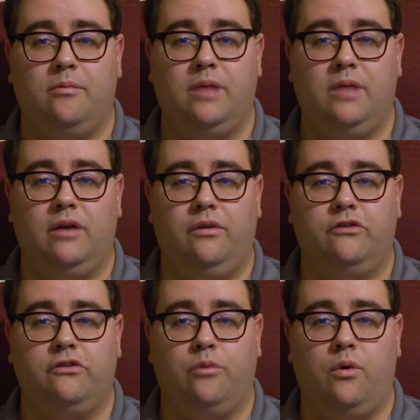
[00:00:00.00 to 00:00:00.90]
medal
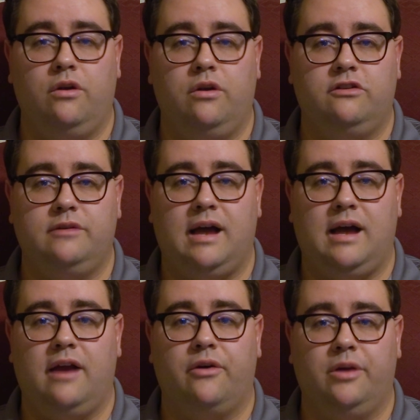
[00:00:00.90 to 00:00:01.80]
is awarded to
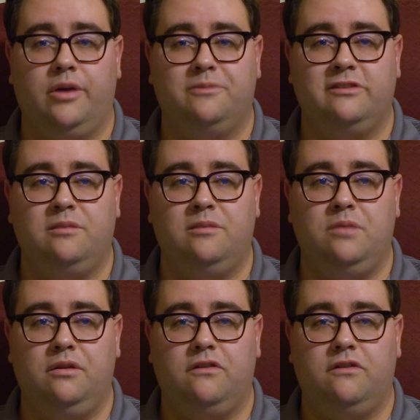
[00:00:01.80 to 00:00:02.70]
higher-ups in the
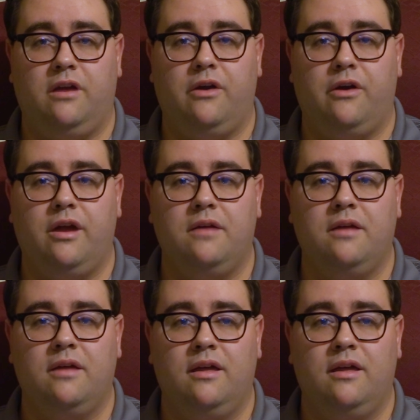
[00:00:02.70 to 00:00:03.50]
military